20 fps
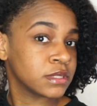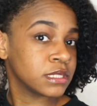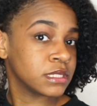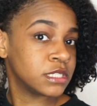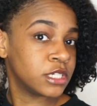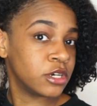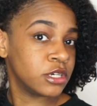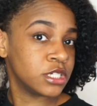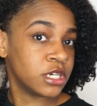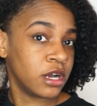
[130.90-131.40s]

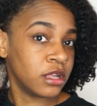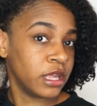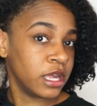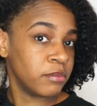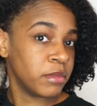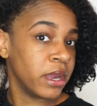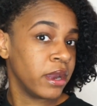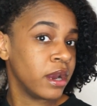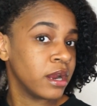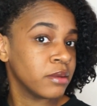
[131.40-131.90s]
Told y'all I like
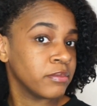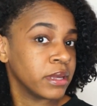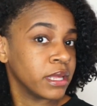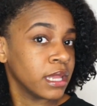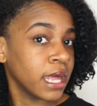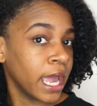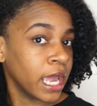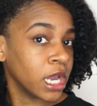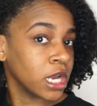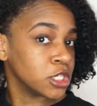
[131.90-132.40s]
my hair to be
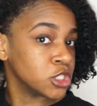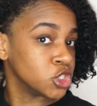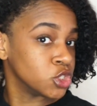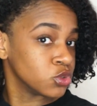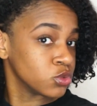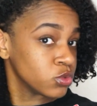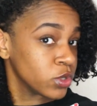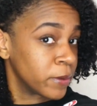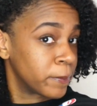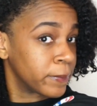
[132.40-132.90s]
like
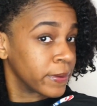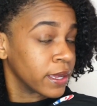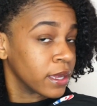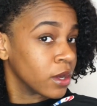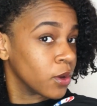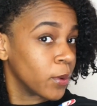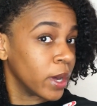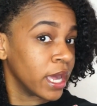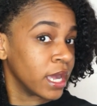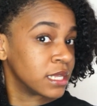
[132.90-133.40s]

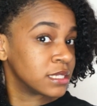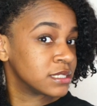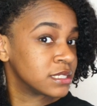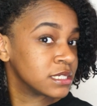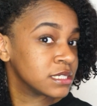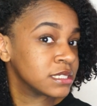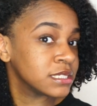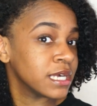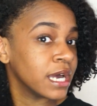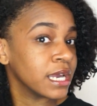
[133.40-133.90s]
dripping wet,
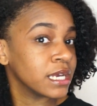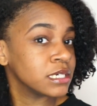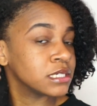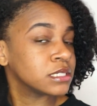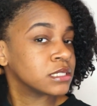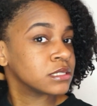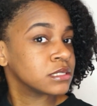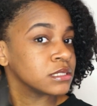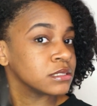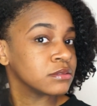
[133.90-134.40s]
like
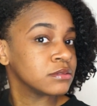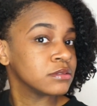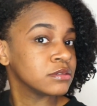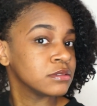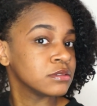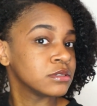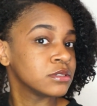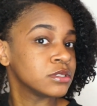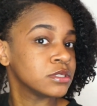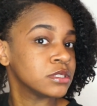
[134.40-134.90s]

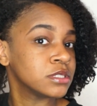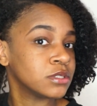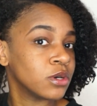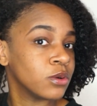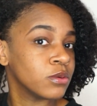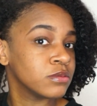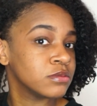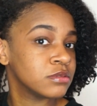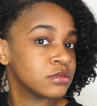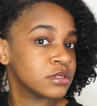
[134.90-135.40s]

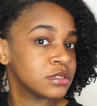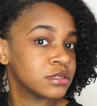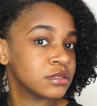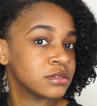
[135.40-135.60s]
soaked.